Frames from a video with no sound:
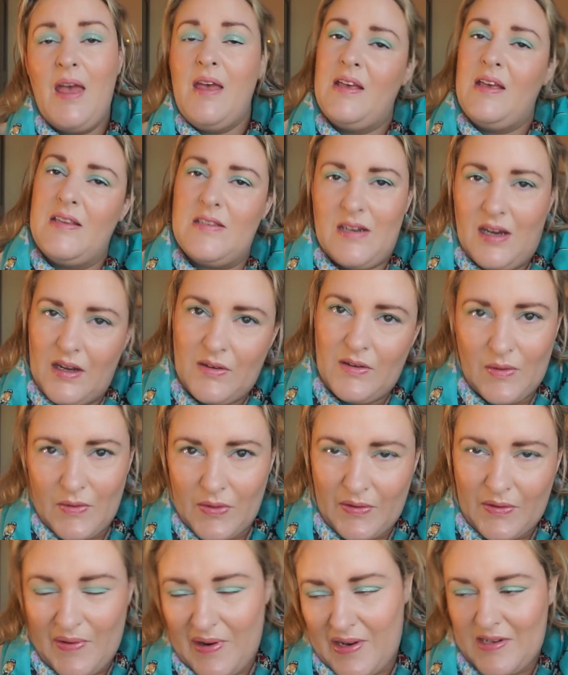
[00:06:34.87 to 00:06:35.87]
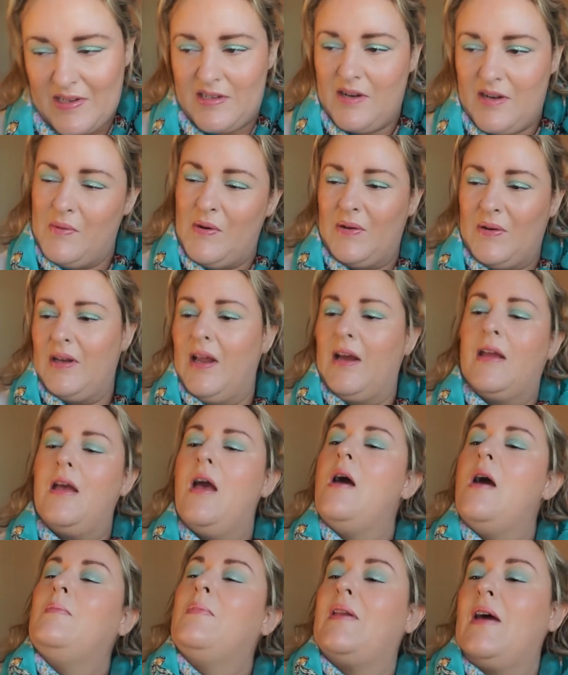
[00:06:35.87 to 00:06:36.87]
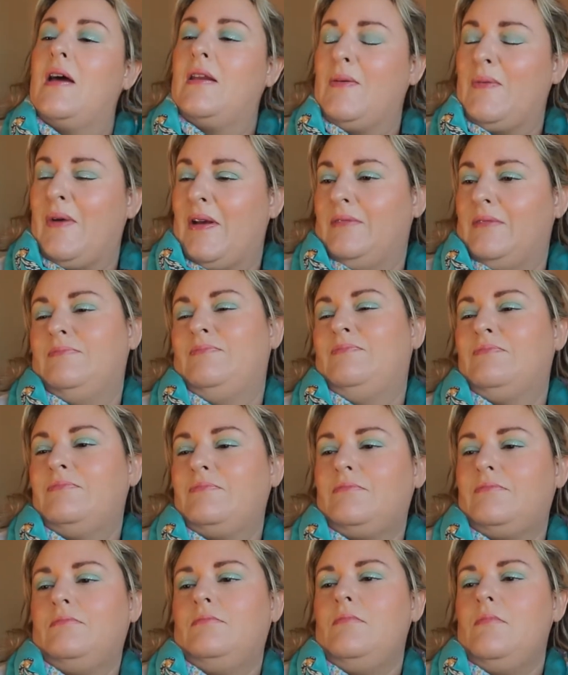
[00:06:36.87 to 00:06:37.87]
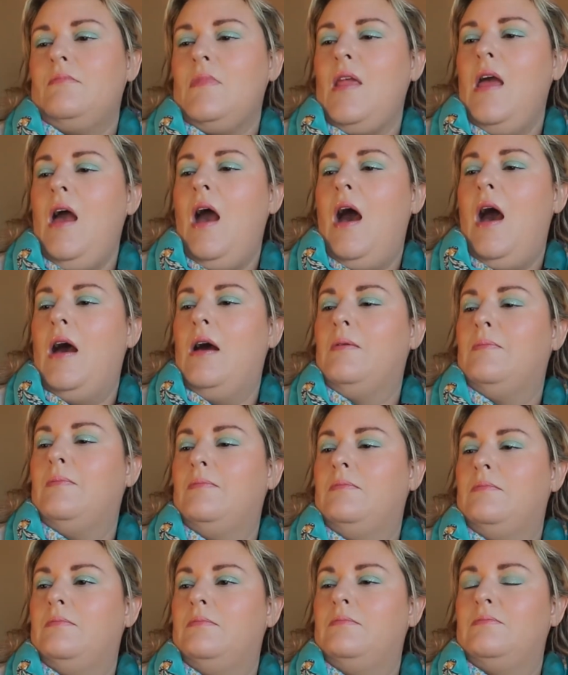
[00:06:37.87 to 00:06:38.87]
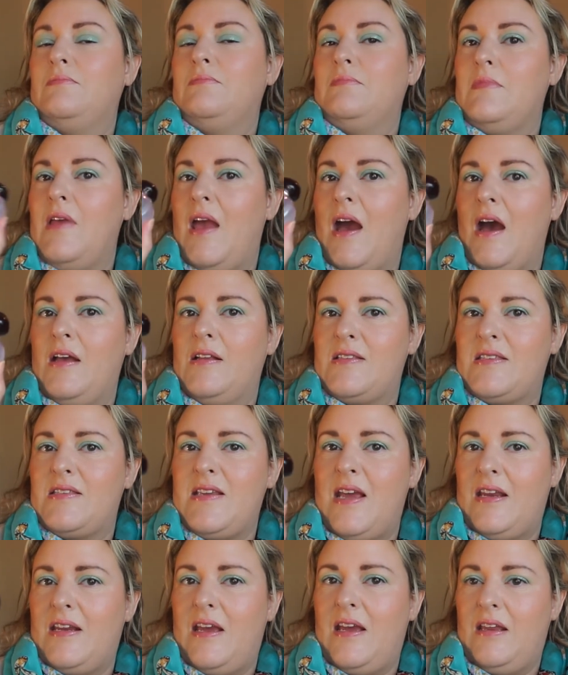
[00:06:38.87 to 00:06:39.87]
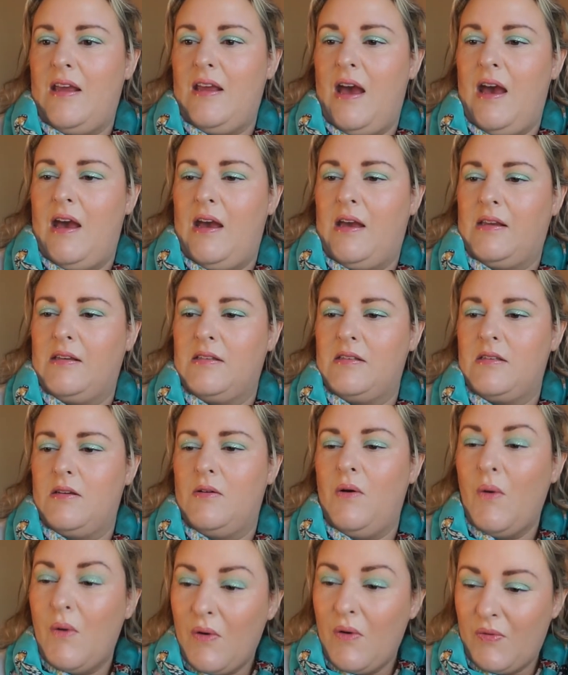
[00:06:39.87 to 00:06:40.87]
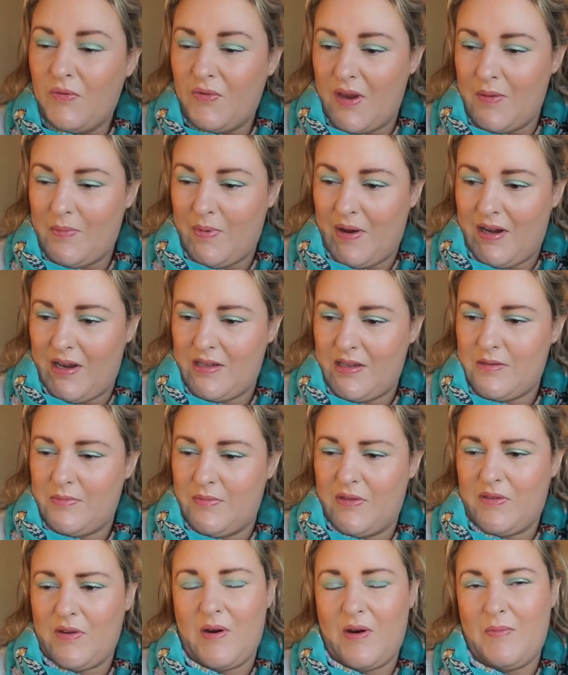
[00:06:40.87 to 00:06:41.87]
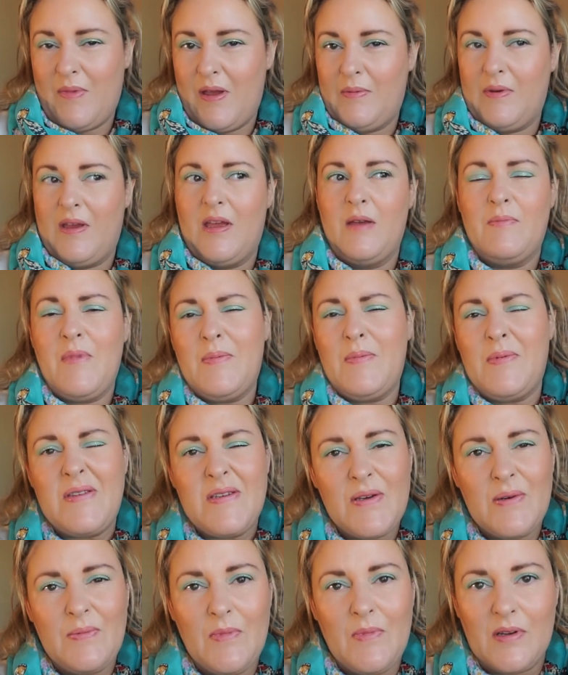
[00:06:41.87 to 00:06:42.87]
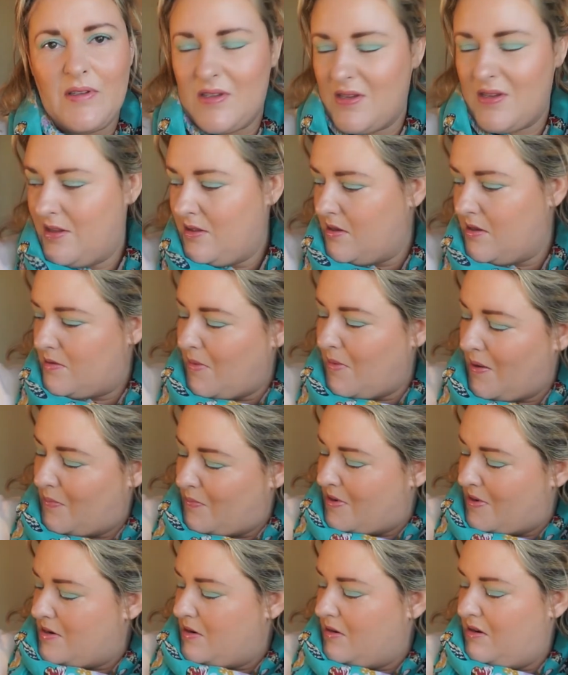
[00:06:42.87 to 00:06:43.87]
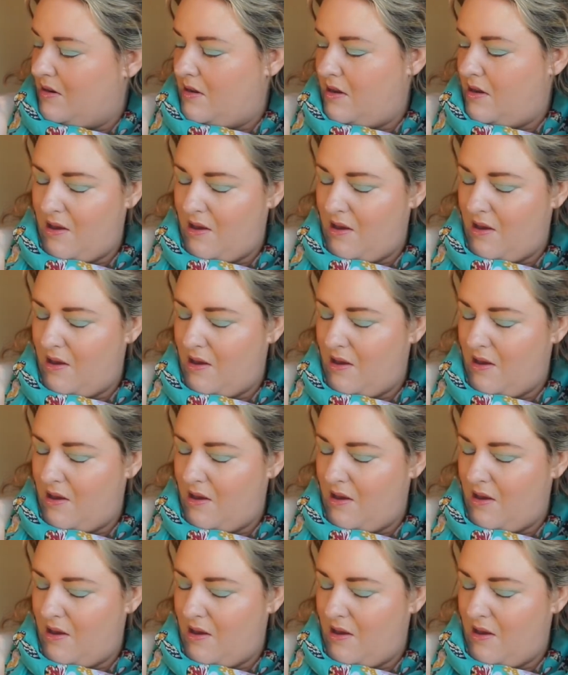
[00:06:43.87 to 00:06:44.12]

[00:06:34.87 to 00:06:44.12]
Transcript: is not going the greatest, I won't lie. But anyway, yeah, it's staying in, and hopefully by next month, or maybe 2 months, this might be done.